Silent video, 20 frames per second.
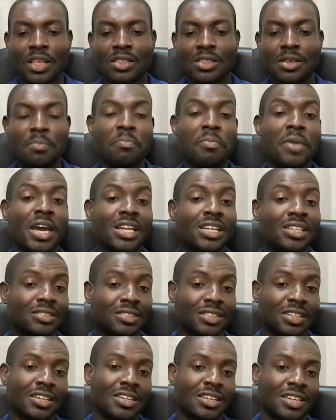the
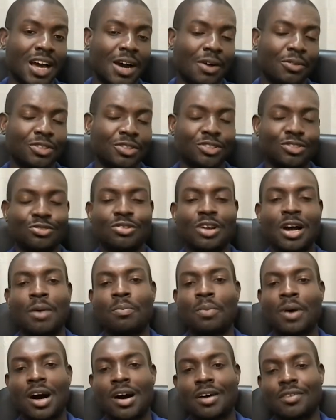medicine that was
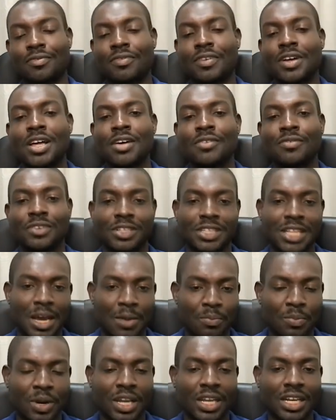dropped off for
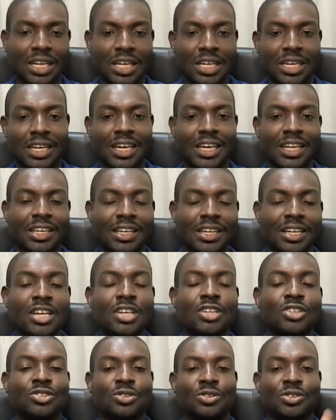that pregnant lady
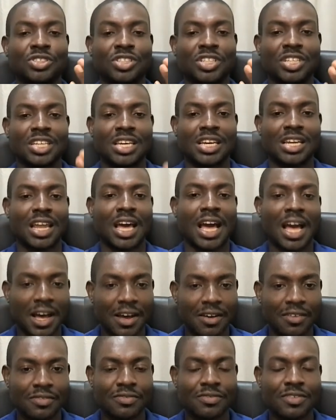so she can
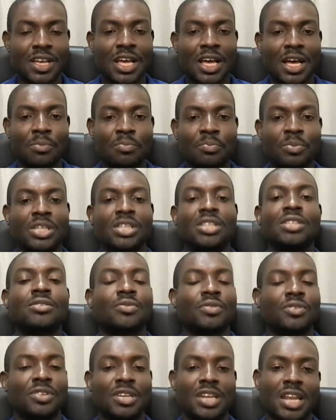have a
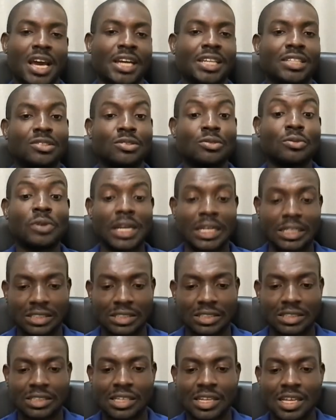peaceful night's
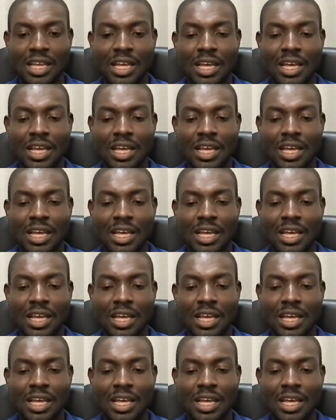rest.